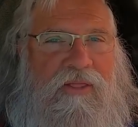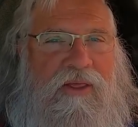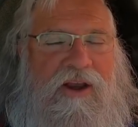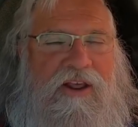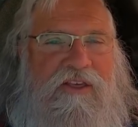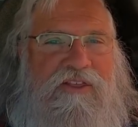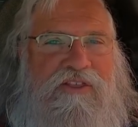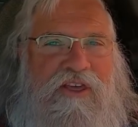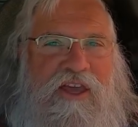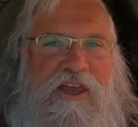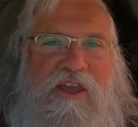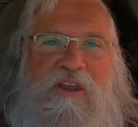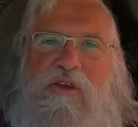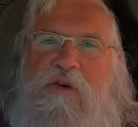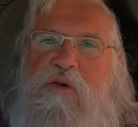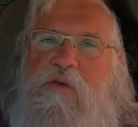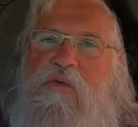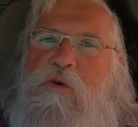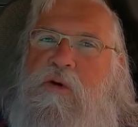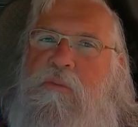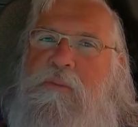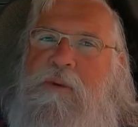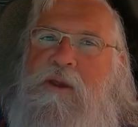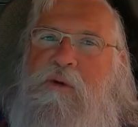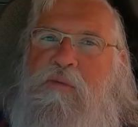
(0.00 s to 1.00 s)
that I think
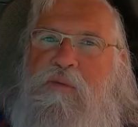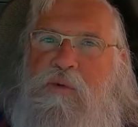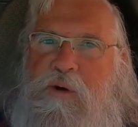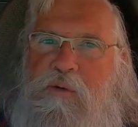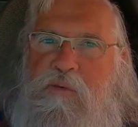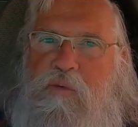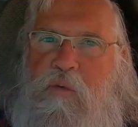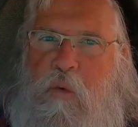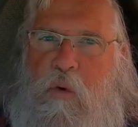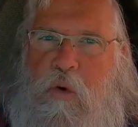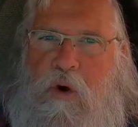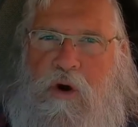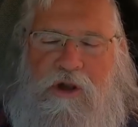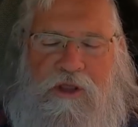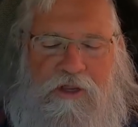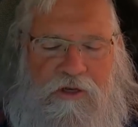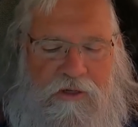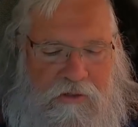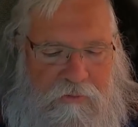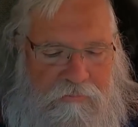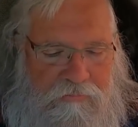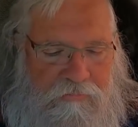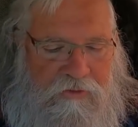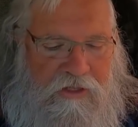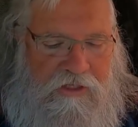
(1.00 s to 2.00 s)
you will be
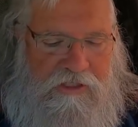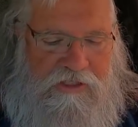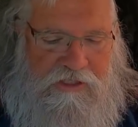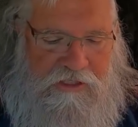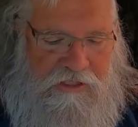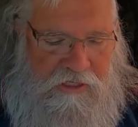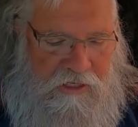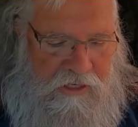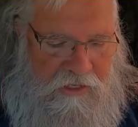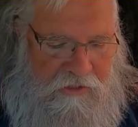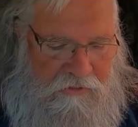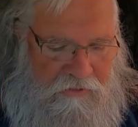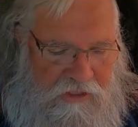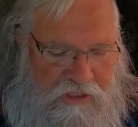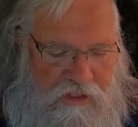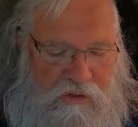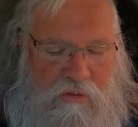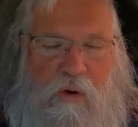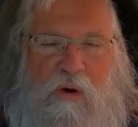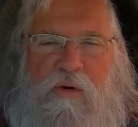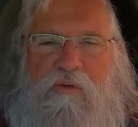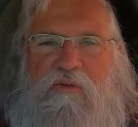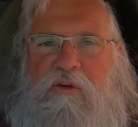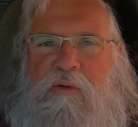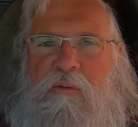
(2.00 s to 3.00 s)
rewarded.
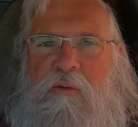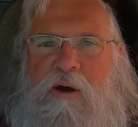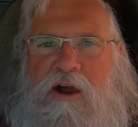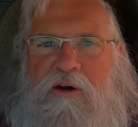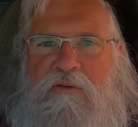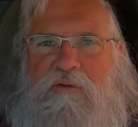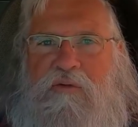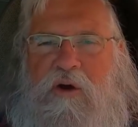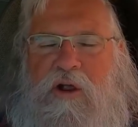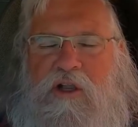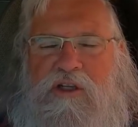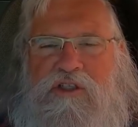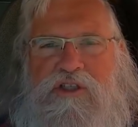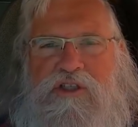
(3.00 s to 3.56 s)
This quote from Ralph